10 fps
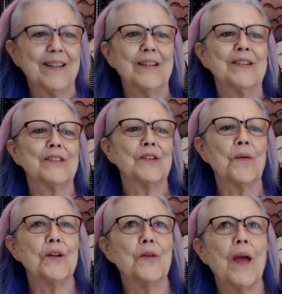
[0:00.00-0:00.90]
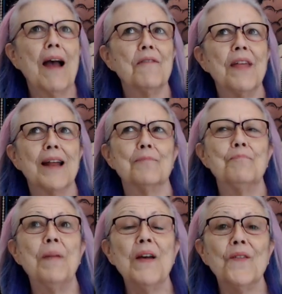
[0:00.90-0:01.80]
So when you have that
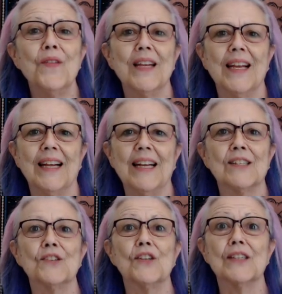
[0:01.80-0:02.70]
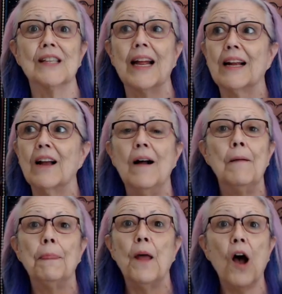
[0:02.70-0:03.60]
epiphany, it's just like
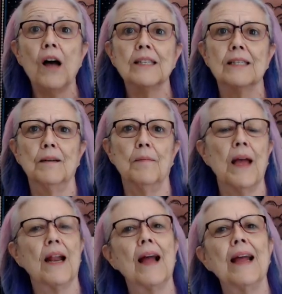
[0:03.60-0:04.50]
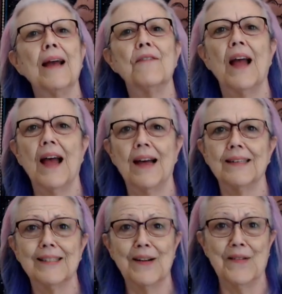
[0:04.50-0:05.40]
awesome. And I have
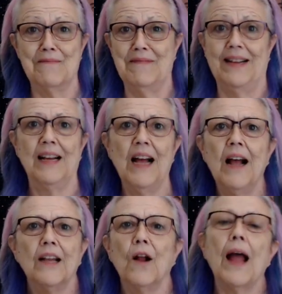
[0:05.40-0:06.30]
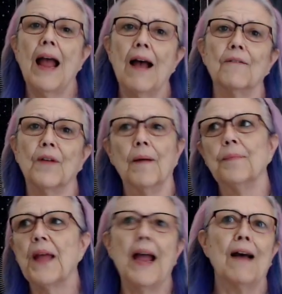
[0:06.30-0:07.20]
had so many, I have
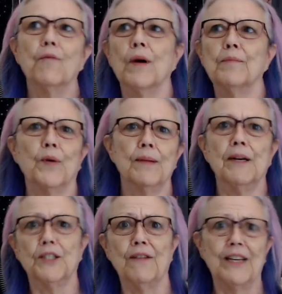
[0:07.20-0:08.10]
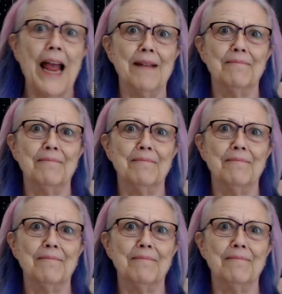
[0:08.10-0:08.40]
one pretty much every day.